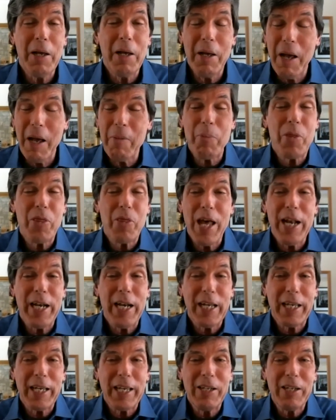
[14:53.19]

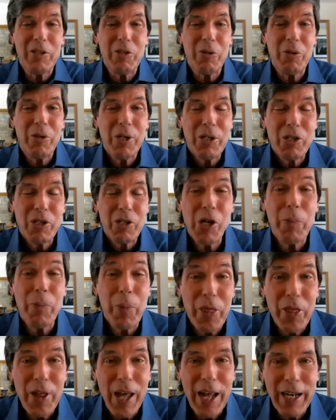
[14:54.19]
empathetic and
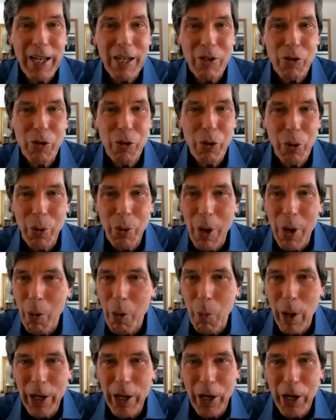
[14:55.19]
sympathetic to
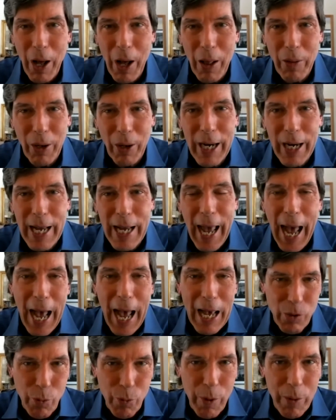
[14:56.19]
one another
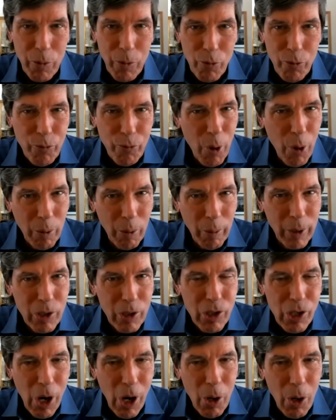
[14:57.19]
as we move forward.
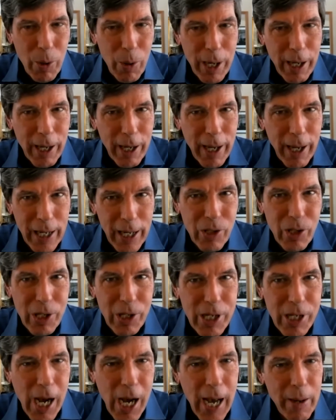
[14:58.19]
So it is a
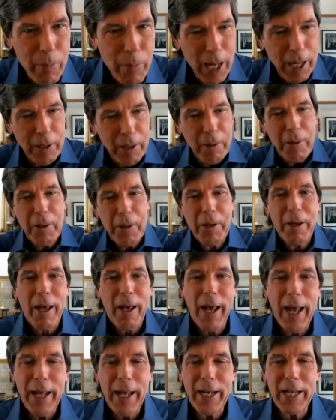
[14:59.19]
time,
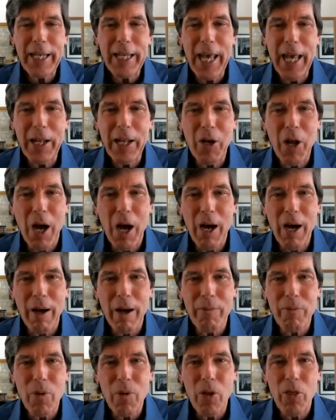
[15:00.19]
and again,
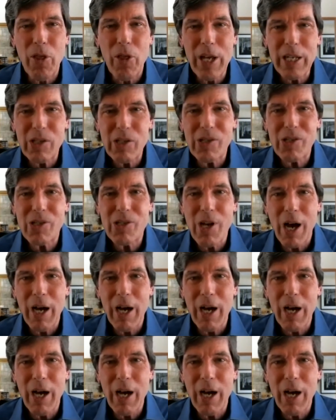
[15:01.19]
this